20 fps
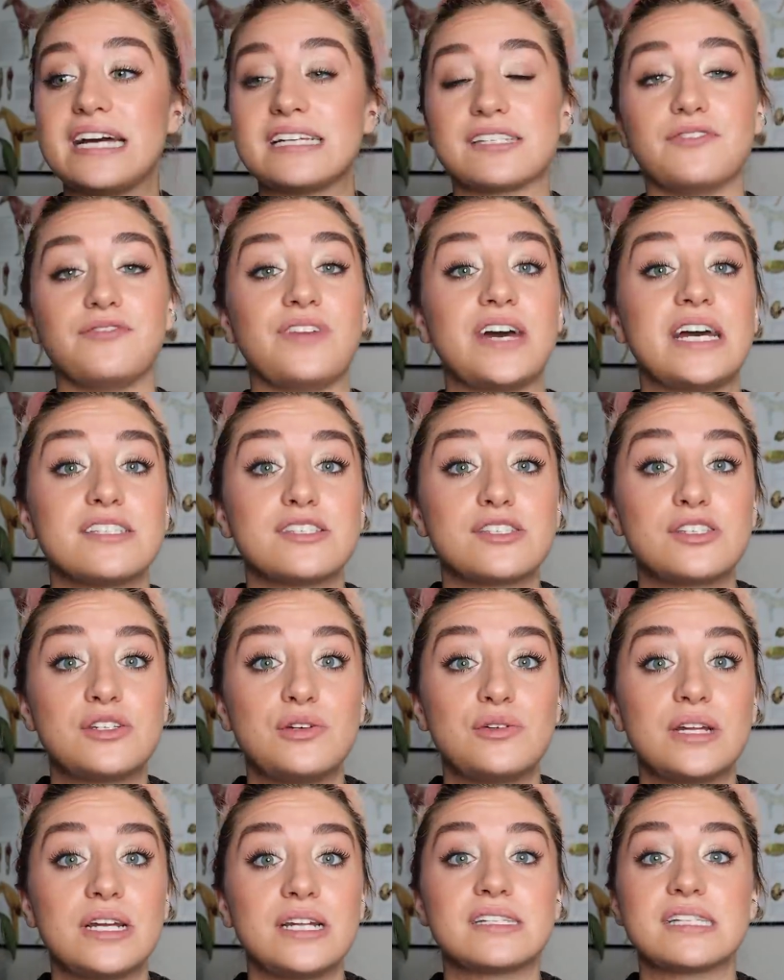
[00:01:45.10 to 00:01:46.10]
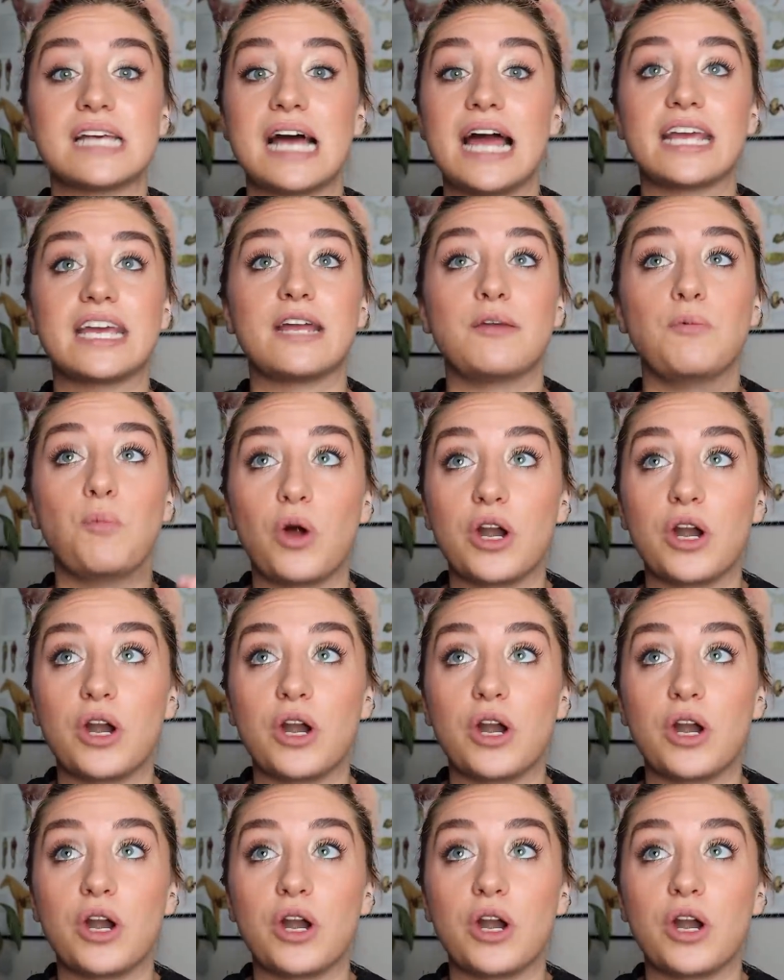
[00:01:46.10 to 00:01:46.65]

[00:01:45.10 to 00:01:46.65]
as a vet student, I can